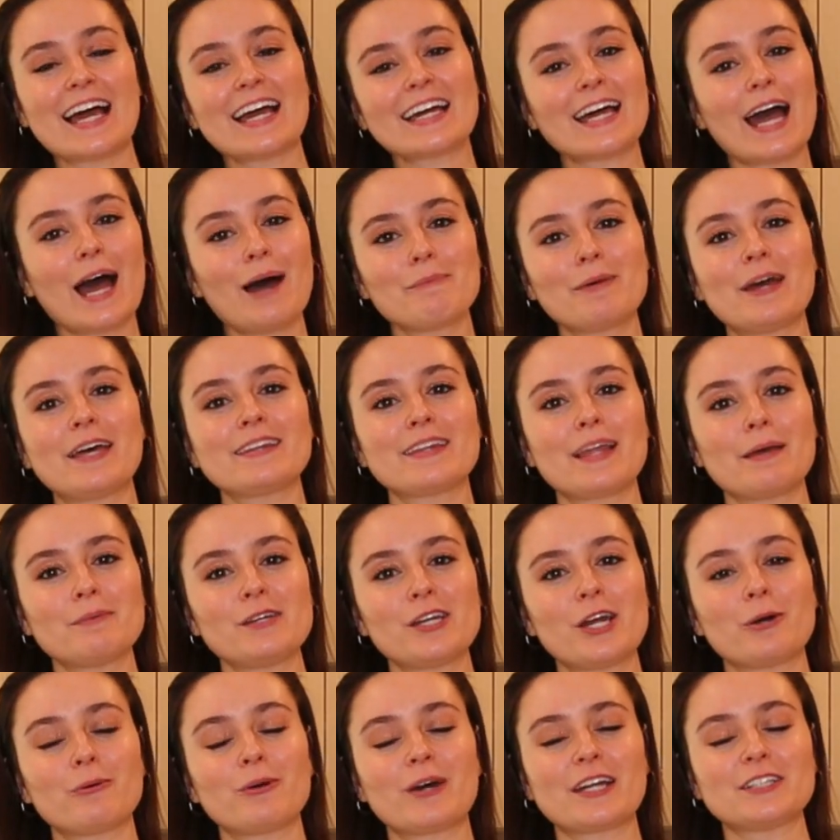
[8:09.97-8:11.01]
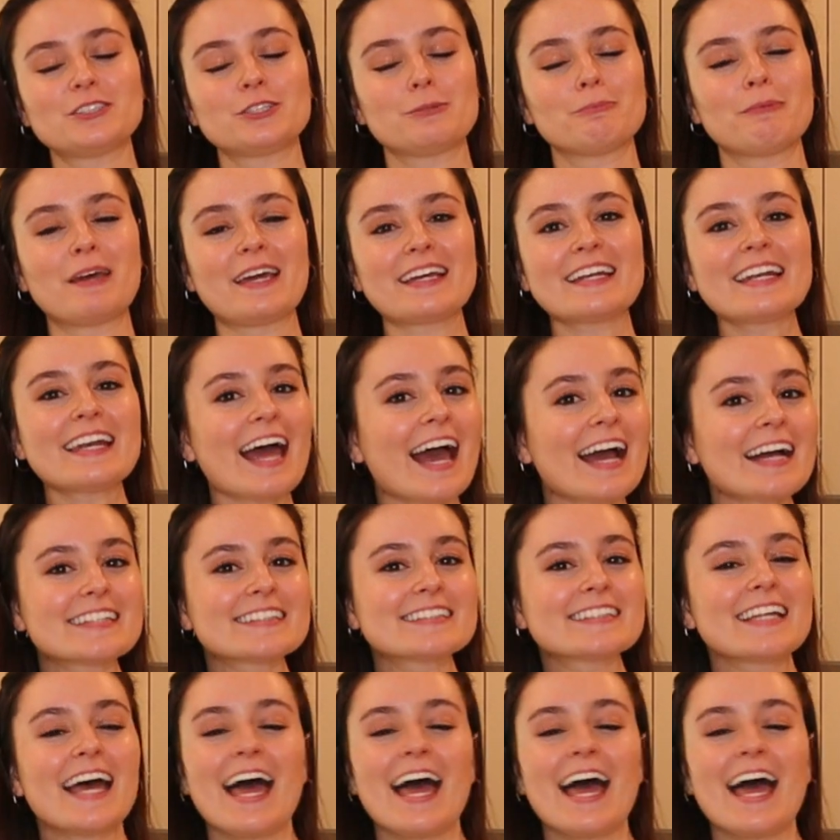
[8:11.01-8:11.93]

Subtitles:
and comment and let me know what I should make next.